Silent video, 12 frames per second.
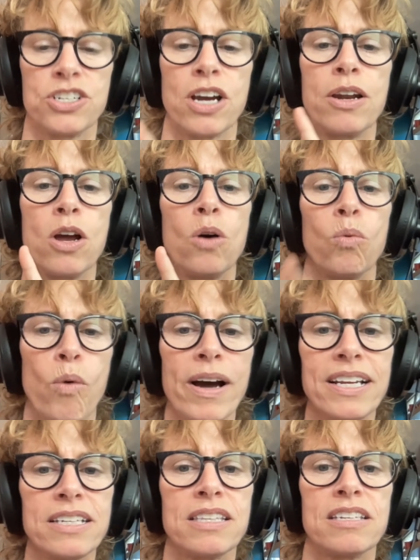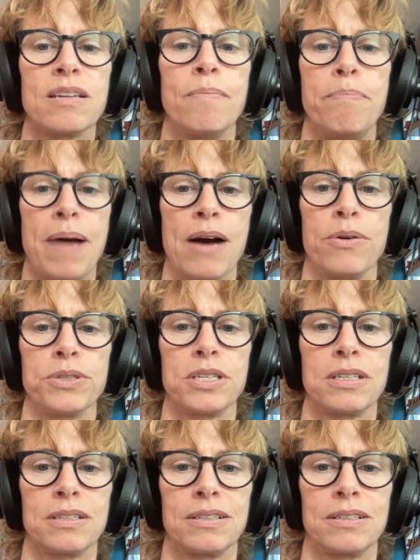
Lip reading: John. What is this about?